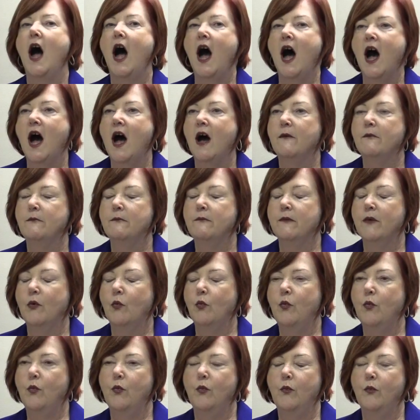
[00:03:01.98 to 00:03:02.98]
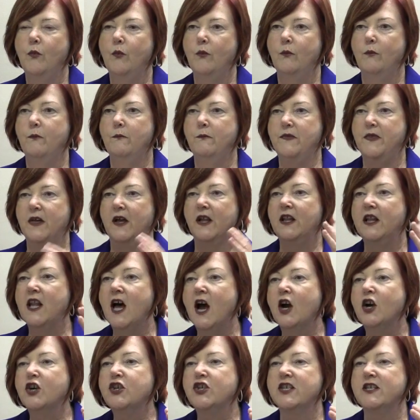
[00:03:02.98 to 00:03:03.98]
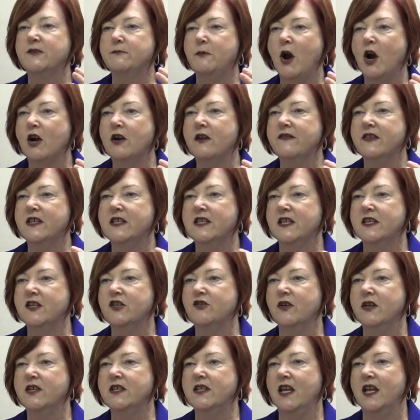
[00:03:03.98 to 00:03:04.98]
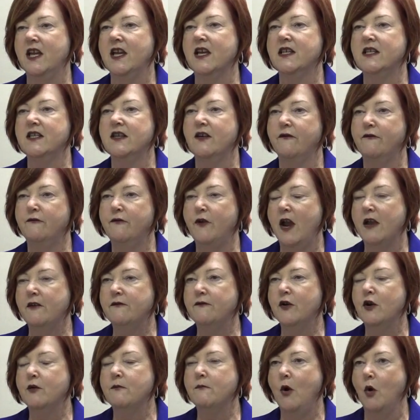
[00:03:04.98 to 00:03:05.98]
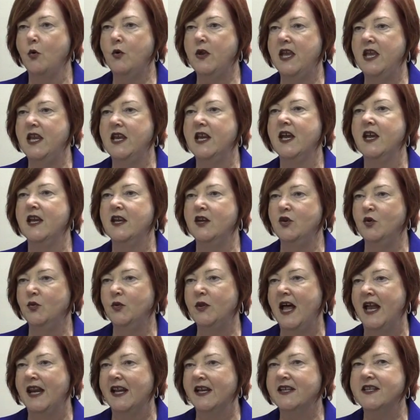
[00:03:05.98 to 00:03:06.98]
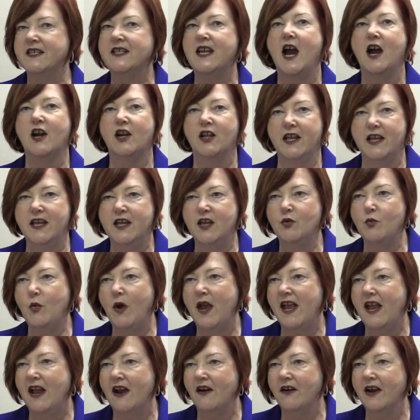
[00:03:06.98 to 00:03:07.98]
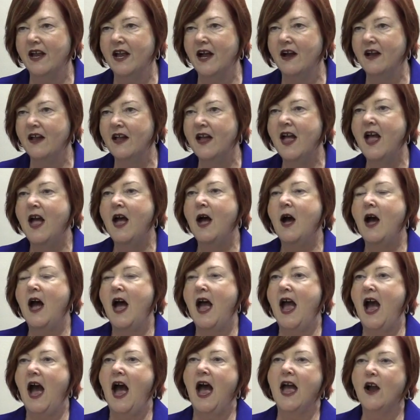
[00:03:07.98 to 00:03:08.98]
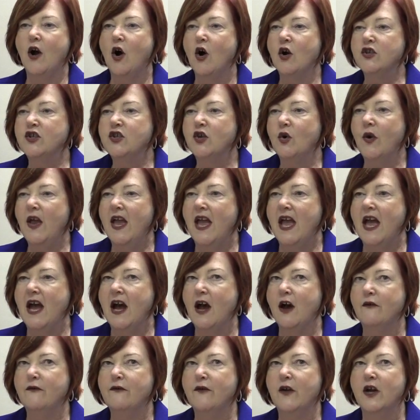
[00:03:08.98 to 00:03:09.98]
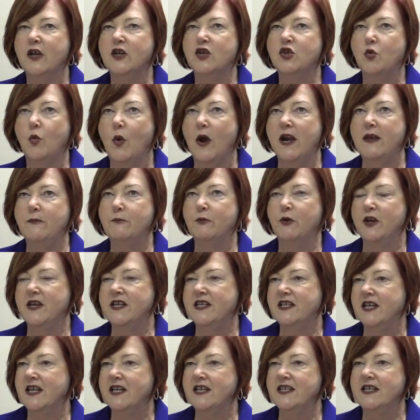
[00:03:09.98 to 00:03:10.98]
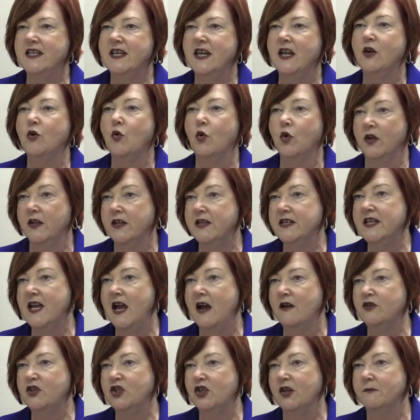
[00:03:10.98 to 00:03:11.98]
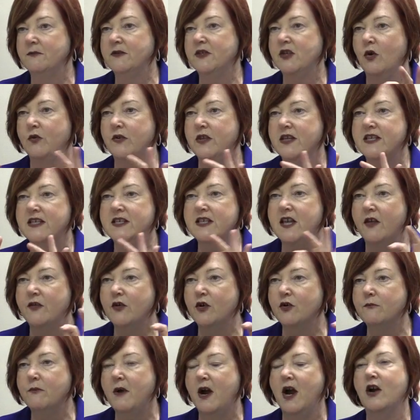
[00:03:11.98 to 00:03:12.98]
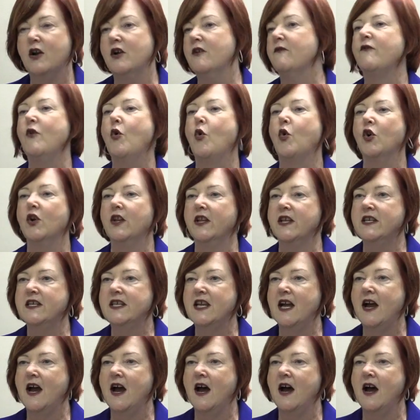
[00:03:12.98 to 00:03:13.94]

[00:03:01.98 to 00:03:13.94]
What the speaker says: The largest part of the district is Frankfort, Mokena, and New Lenox, our Lincoln Way area. I also have 20 precincts in Orland Township, so the southern part of Orland